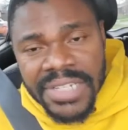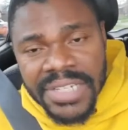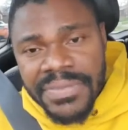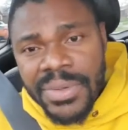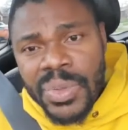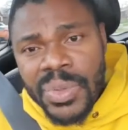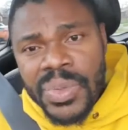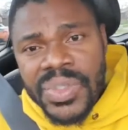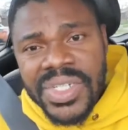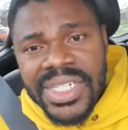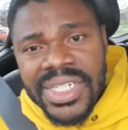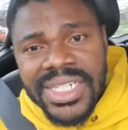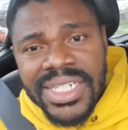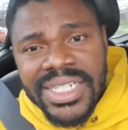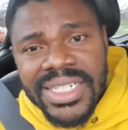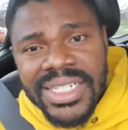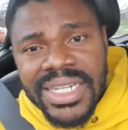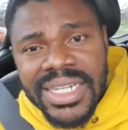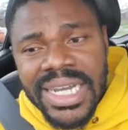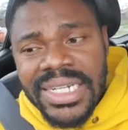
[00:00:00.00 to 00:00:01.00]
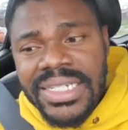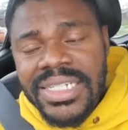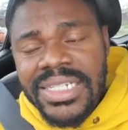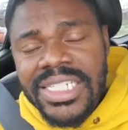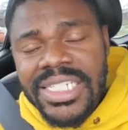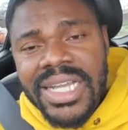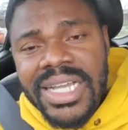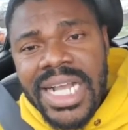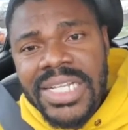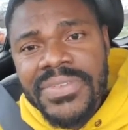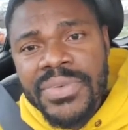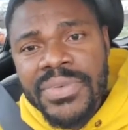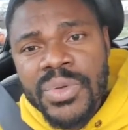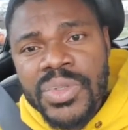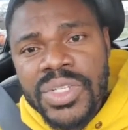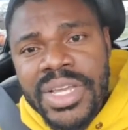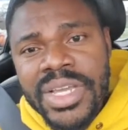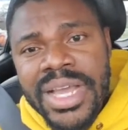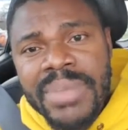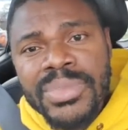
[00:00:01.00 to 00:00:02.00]
us with some good monthly
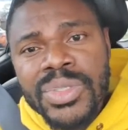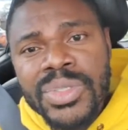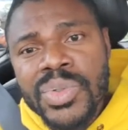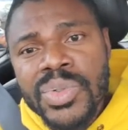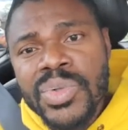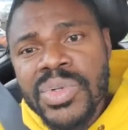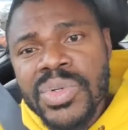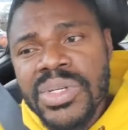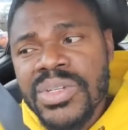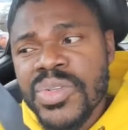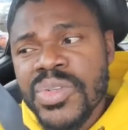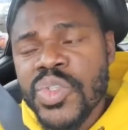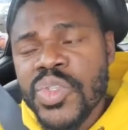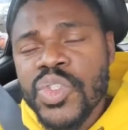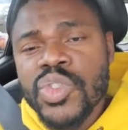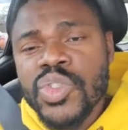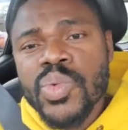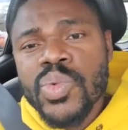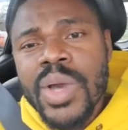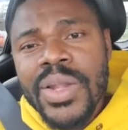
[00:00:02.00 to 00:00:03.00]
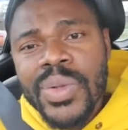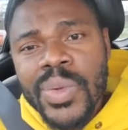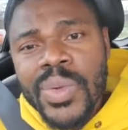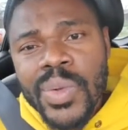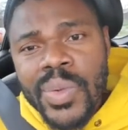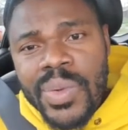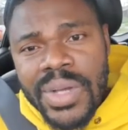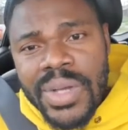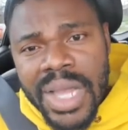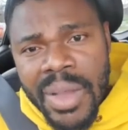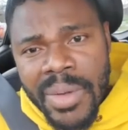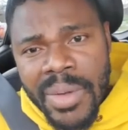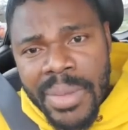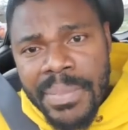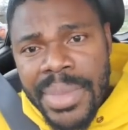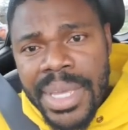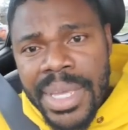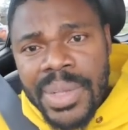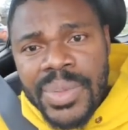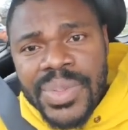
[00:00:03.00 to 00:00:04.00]
cash flows, and these cash flows
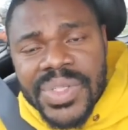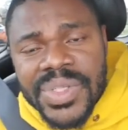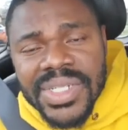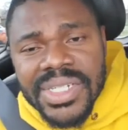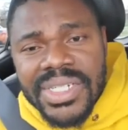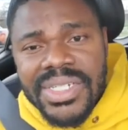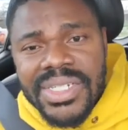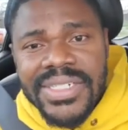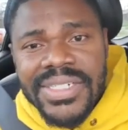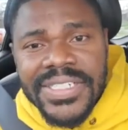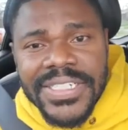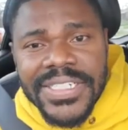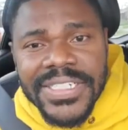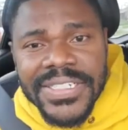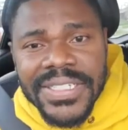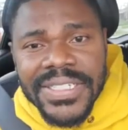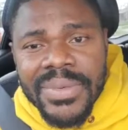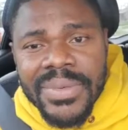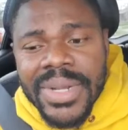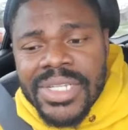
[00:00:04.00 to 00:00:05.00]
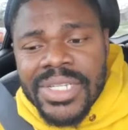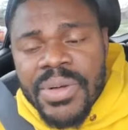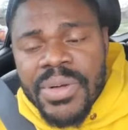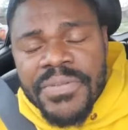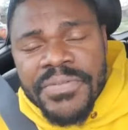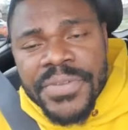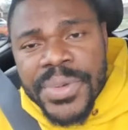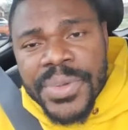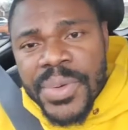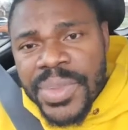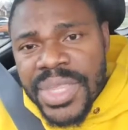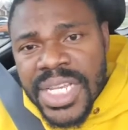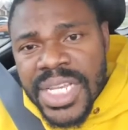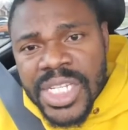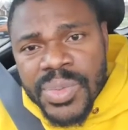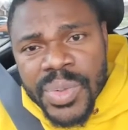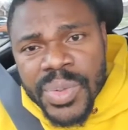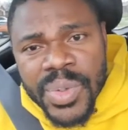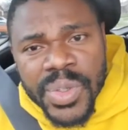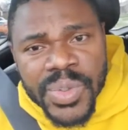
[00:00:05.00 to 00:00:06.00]
come to swallow our
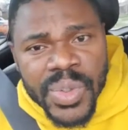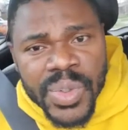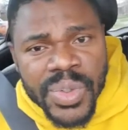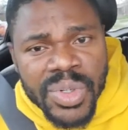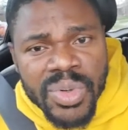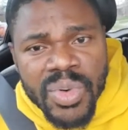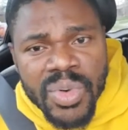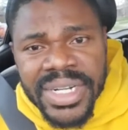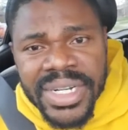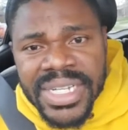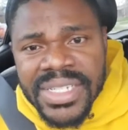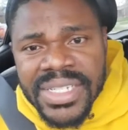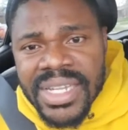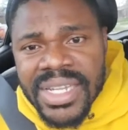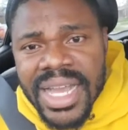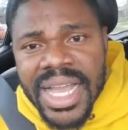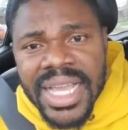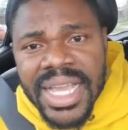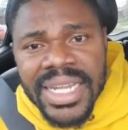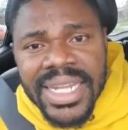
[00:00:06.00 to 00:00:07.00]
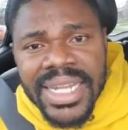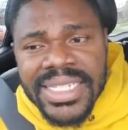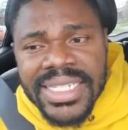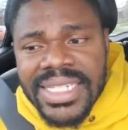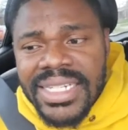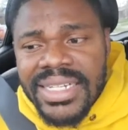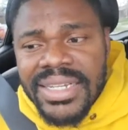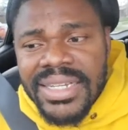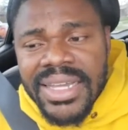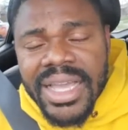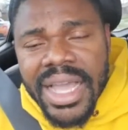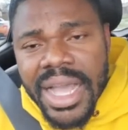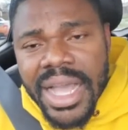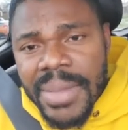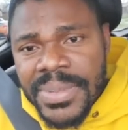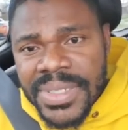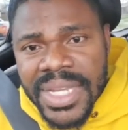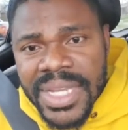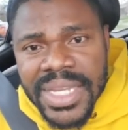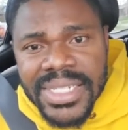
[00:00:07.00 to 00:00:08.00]
bills. There are some few things
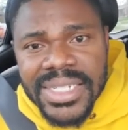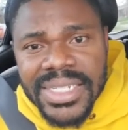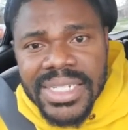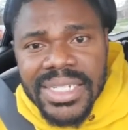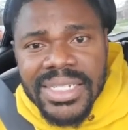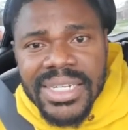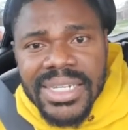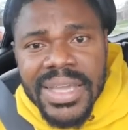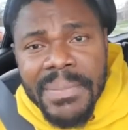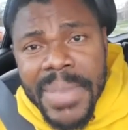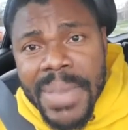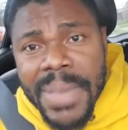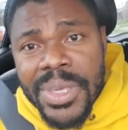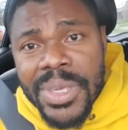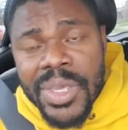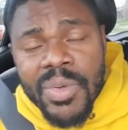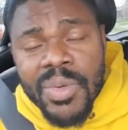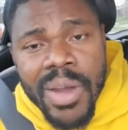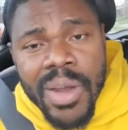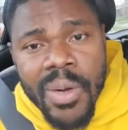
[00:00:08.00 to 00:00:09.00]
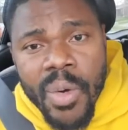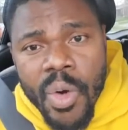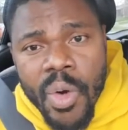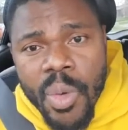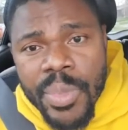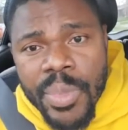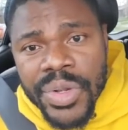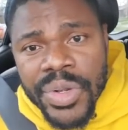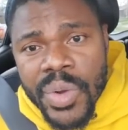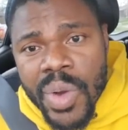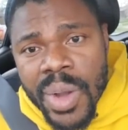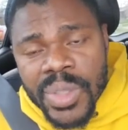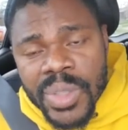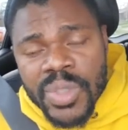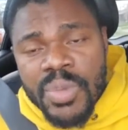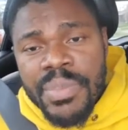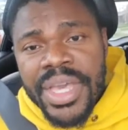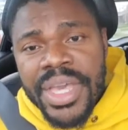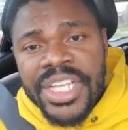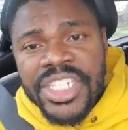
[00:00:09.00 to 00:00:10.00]
we also do on the side that
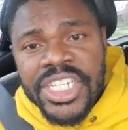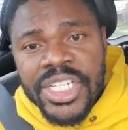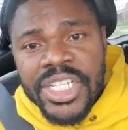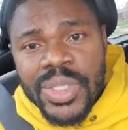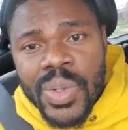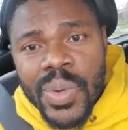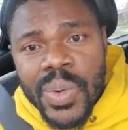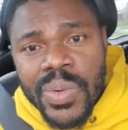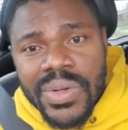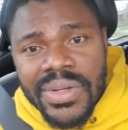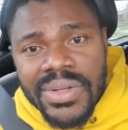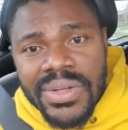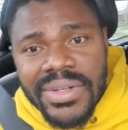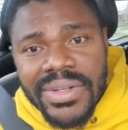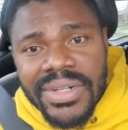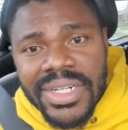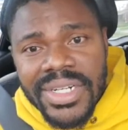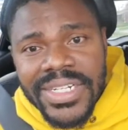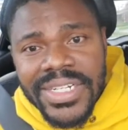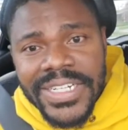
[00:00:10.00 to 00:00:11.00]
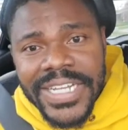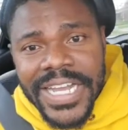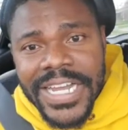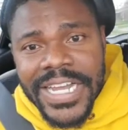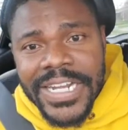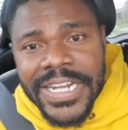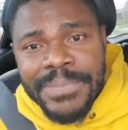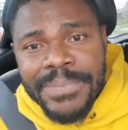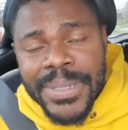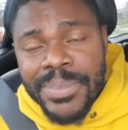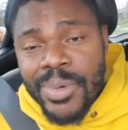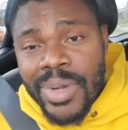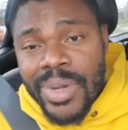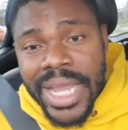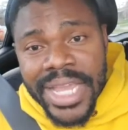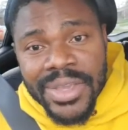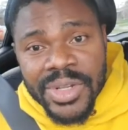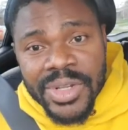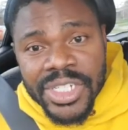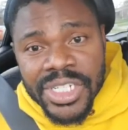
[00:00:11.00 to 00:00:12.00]
helps us. Maybe you are home, you know how to
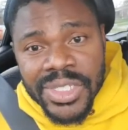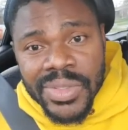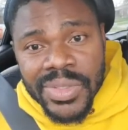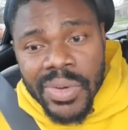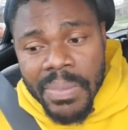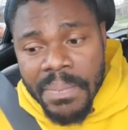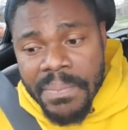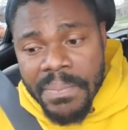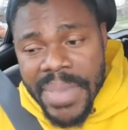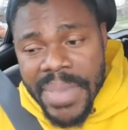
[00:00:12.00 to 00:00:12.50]
make shito,